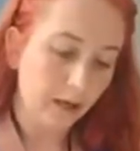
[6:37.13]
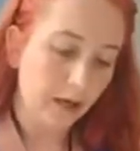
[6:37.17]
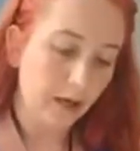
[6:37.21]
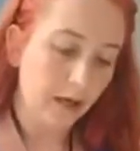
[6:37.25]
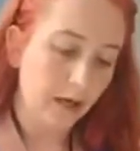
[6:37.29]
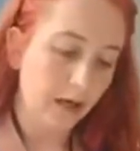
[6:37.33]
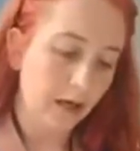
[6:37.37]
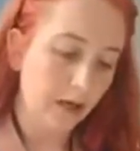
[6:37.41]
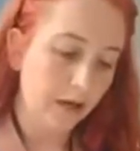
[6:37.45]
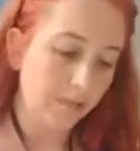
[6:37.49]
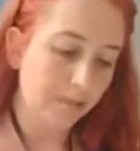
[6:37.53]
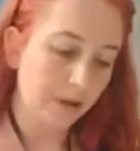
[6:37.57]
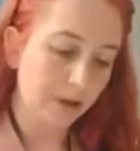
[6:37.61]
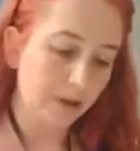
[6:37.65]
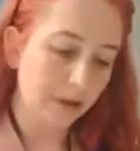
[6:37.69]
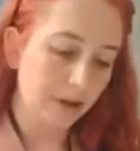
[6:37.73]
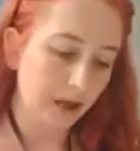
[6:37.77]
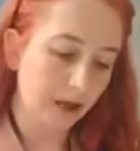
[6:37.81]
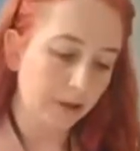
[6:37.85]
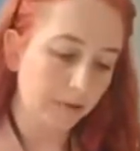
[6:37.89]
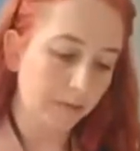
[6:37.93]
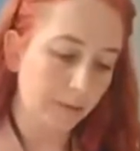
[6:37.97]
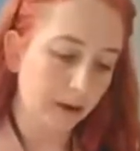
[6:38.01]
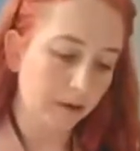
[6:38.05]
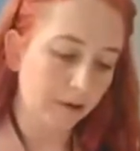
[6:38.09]
Um, they
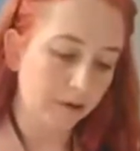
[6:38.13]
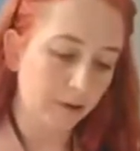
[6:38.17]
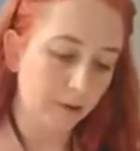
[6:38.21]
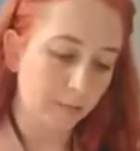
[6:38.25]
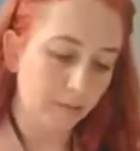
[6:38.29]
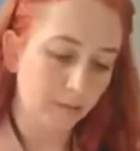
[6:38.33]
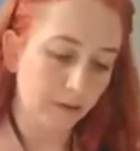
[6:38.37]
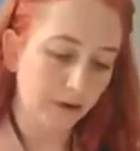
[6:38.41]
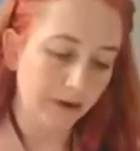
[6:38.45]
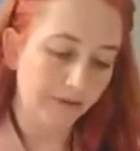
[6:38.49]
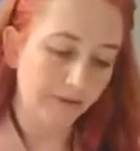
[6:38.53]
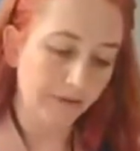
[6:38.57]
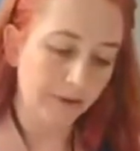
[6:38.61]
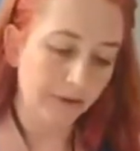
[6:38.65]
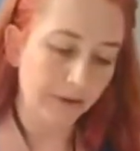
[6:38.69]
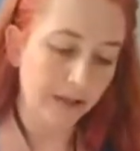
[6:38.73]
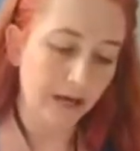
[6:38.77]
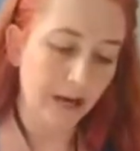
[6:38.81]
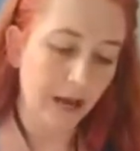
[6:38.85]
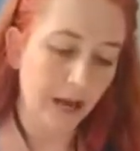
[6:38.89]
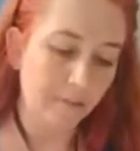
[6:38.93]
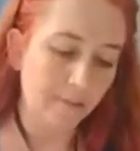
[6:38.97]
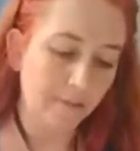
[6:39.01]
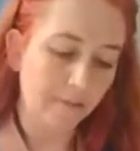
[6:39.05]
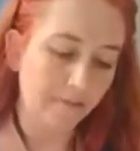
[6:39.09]
talked about the briefing the
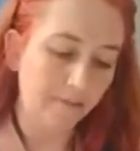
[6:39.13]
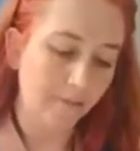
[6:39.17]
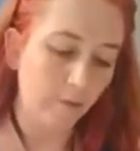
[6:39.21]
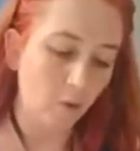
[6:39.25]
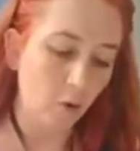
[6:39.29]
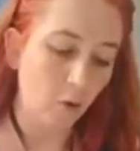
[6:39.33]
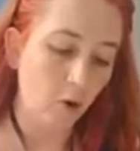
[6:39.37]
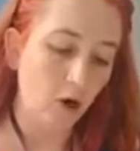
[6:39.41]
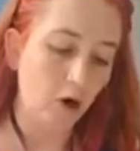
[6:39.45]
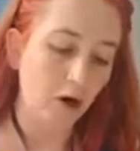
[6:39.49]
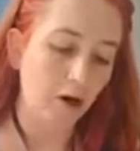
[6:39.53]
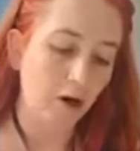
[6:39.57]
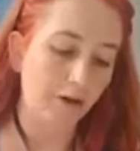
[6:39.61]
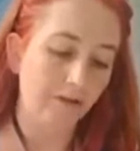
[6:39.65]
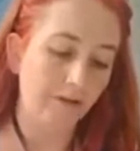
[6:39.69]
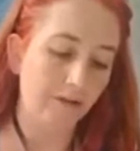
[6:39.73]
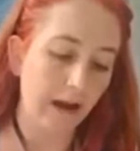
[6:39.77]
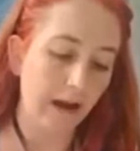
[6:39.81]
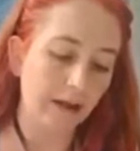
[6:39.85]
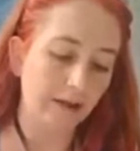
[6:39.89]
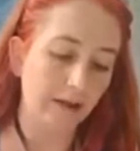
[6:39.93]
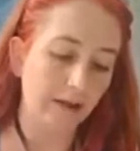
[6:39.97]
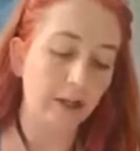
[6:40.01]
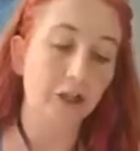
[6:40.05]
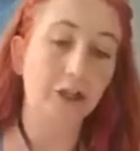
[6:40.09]
night before, the
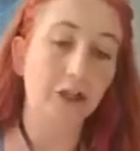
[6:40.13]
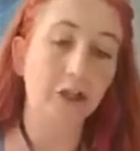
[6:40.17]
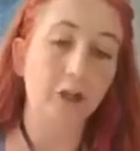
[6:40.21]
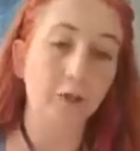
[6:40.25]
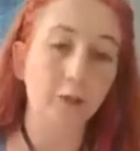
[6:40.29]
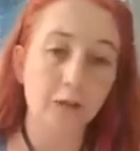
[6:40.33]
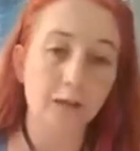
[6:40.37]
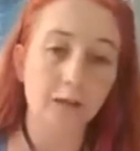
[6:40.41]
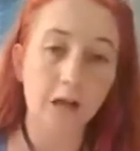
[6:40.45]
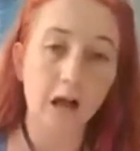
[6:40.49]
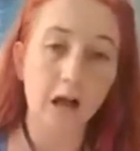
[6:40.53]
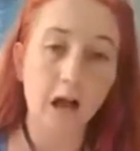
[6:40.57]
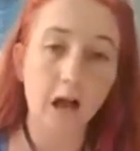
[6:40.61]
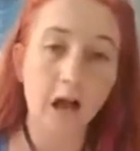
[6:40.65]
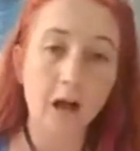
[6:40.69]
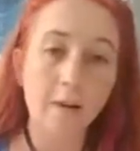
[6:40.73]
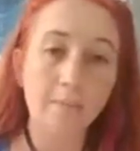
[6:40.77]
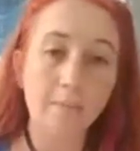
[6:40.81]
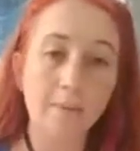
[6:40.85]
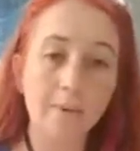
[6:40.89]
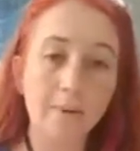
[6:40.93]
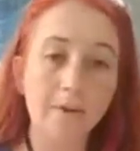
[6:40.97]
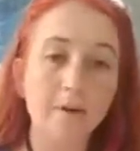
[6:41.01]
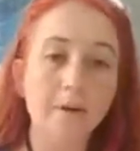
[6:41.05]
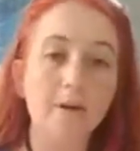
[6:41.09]
fact that she was up
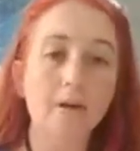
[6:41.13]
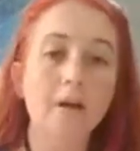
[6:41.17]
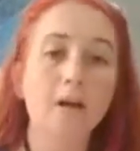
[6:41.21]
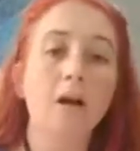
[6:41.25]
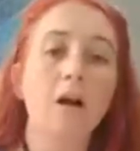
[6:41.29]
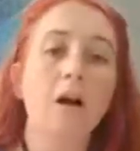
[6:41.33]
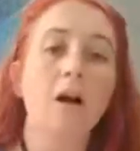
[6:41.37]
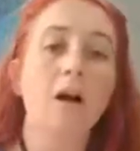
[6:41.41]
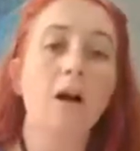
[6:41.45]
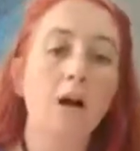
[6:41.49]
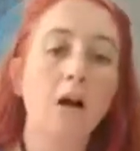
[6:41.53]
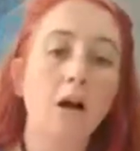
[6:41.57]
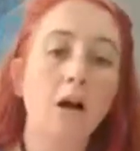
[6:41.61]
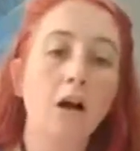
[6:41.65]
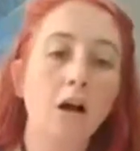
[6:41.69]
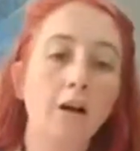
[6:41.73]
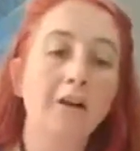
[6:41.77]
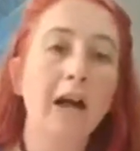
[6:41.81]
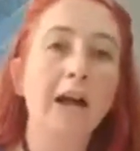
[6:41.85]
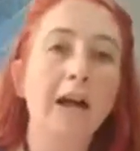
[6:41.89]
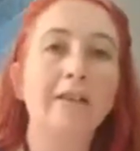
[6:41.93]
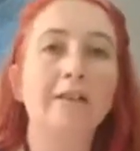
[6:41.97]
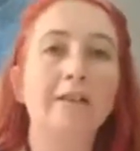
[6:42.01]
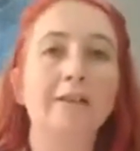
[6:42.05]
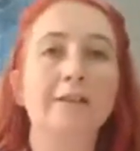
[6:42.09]
all
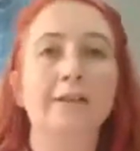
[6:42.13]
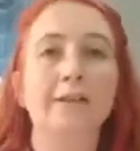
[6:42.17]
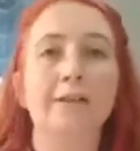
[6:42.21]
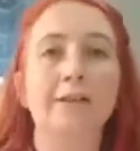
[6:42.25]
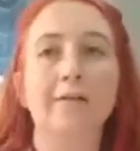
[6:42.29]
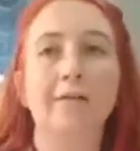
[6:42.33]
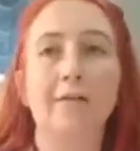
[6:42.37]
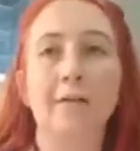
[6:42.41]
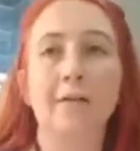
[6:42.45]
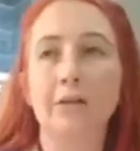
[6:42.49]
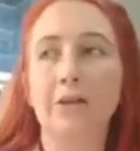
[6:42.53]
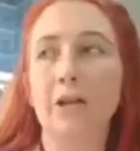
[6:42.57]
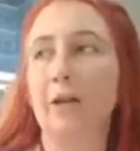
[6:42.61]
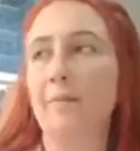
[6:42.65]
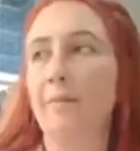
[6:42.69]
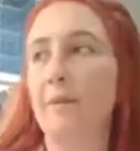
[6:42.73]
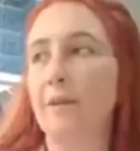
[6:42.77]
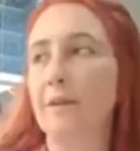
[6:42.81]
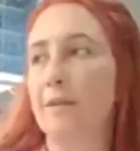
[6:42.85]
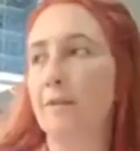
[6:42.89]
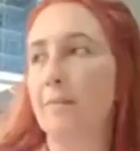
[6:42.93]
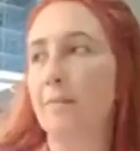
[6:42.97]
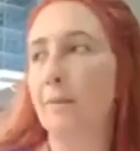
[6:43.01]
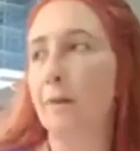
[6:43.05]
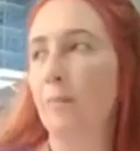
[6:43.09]
night. This is the first time this
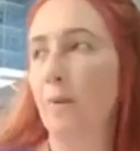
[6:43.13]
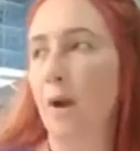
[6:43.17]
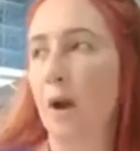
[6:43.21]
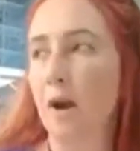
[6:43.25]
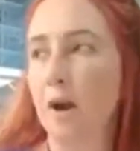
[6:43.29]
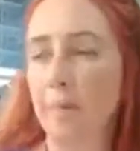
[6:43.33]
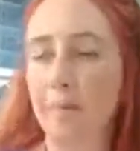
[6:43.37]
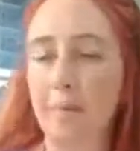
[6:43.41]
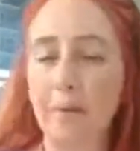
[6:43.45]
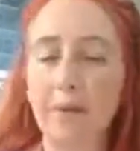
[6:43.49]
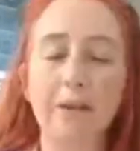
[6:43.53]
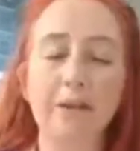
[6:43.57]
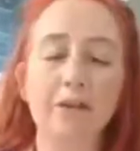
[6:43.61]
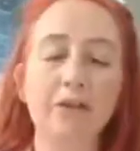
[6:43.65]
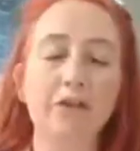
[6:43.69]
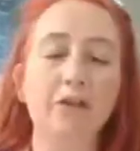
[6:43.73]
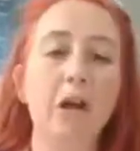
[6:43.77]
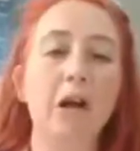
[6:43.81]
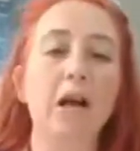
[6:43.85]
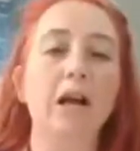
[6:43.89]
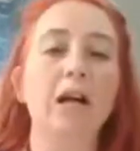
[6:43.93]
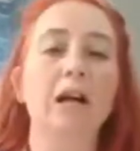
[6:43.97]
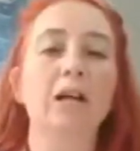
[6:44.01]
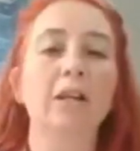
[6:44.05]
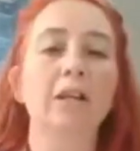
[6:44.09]
has been brought up in this
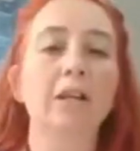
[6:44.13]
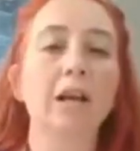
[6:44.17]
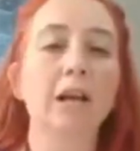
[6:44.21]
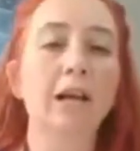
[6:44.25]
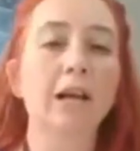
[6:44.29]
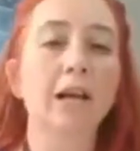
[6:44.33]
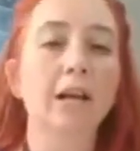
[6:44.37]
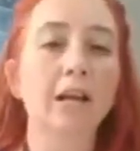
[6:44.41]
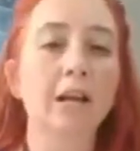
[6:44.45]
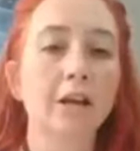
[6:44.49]
trial, that